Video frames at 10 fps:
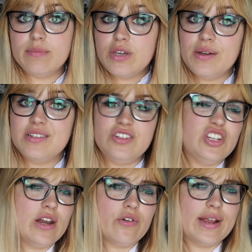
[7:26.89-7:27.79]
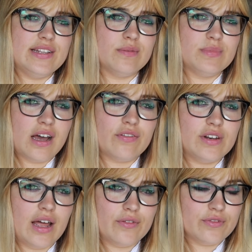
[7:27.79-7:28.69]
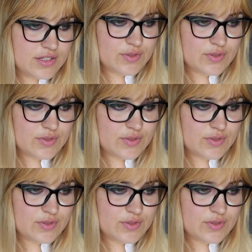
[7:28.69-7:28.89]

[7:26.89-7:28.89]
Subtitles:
I'm going to generate some tough love.